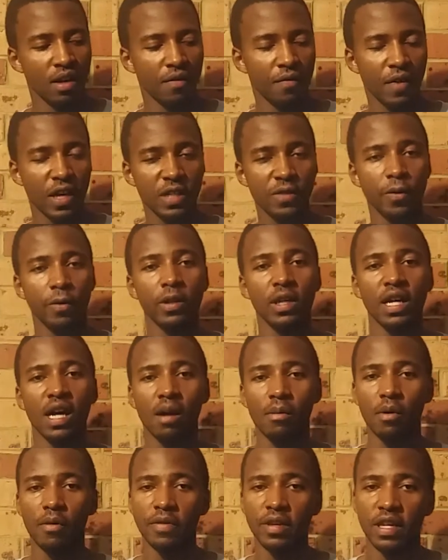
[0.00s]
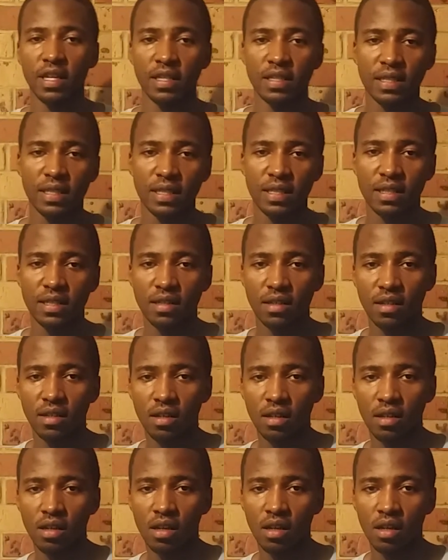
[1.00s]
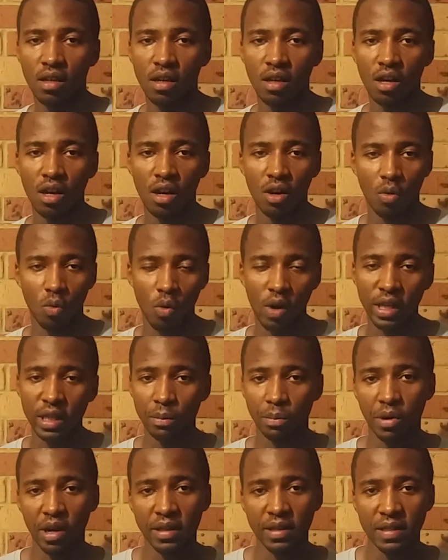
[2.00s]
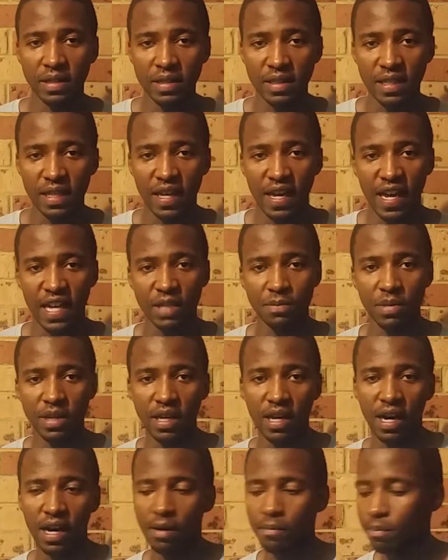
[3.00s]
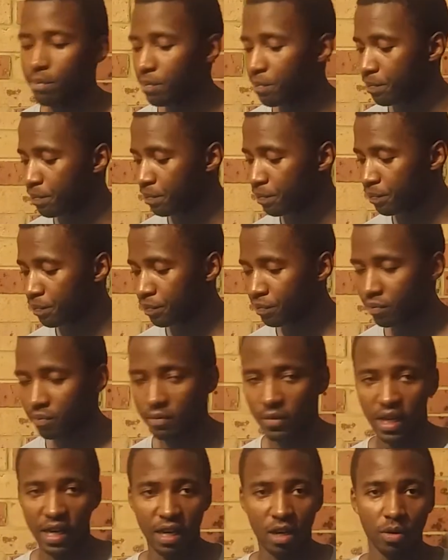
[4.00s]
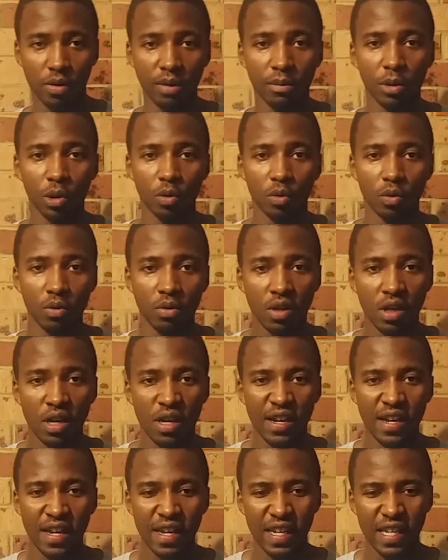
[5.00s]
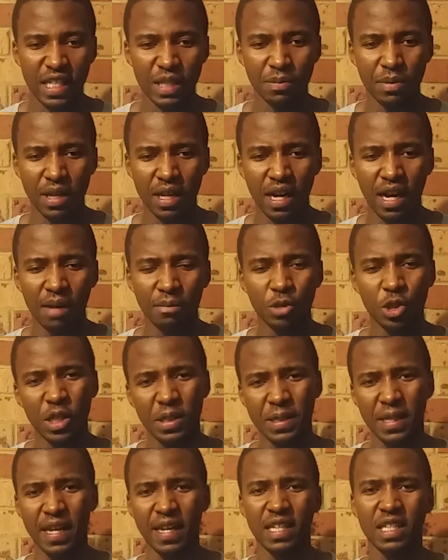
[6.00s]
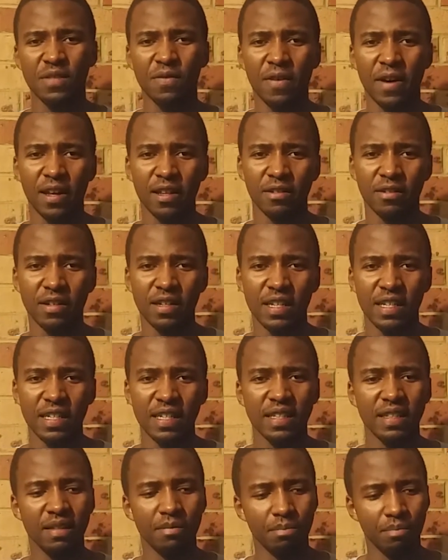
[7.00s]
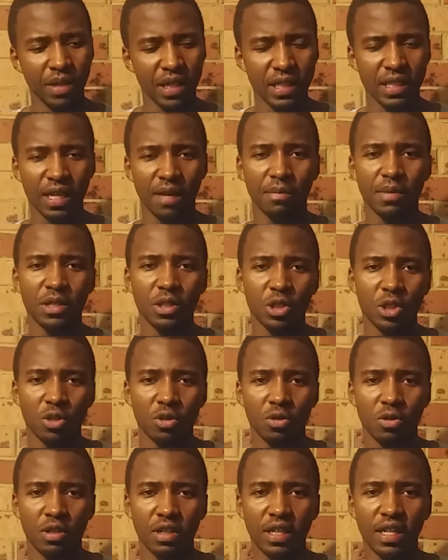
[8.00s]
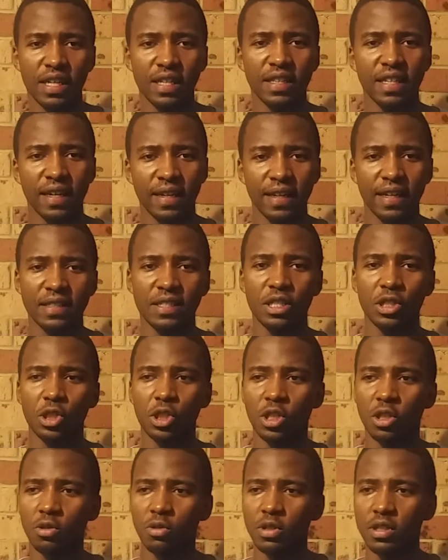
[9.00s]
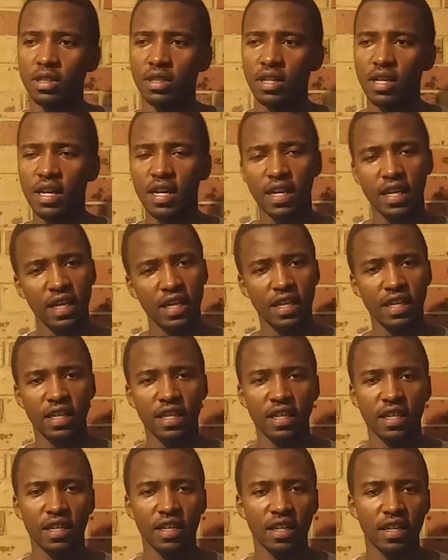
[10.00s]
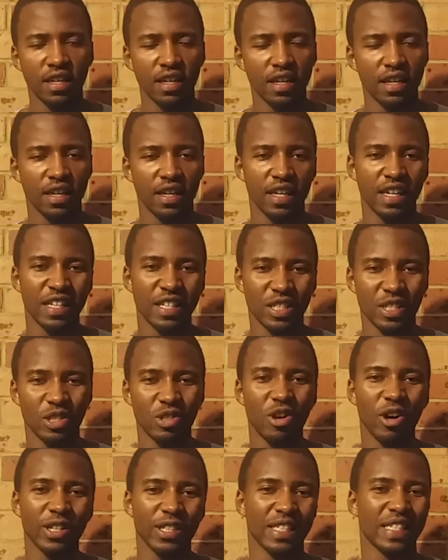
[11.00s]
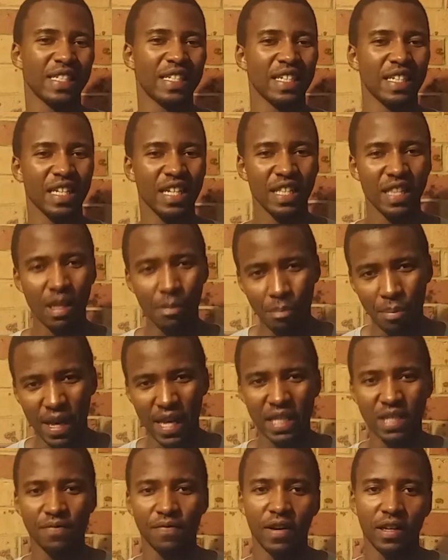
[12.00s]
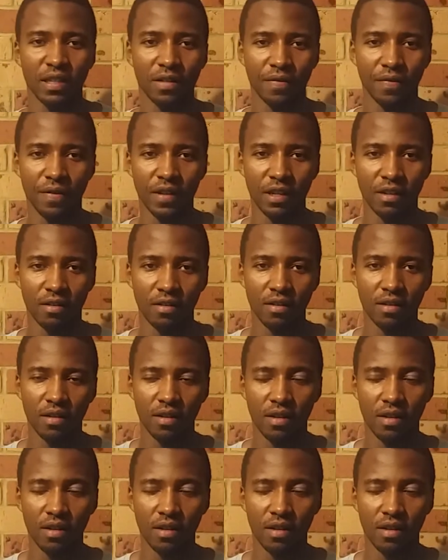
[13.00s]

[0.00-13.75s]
Fast forward a couple of years. One of the brothers has become a criminal. He's become just like his father. He beats up his children, he neglects his children, he is not the best father figure.